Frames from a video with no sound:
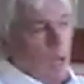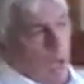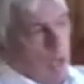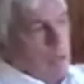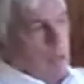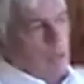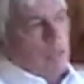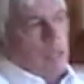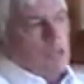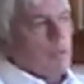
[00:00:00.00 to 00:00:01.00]
And
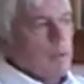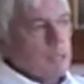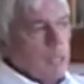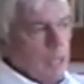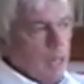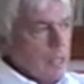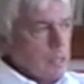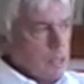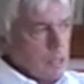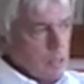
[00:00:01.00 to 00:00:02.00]
these reptilian
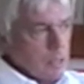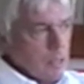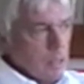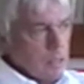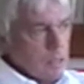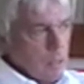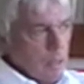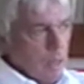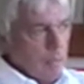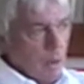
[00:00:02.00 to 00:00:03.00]
entities that
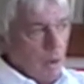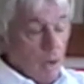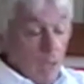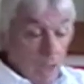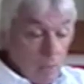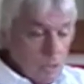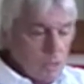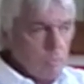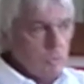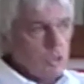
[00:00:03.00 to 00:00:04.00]
are, I would
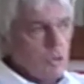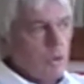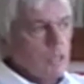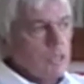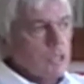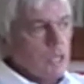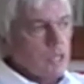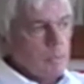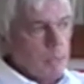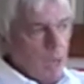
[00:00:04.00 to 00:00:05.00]
strongly
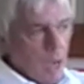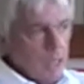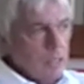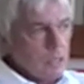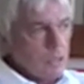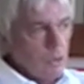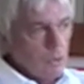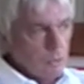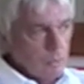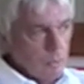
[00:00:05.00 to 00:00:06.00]
suggest, are behind this whole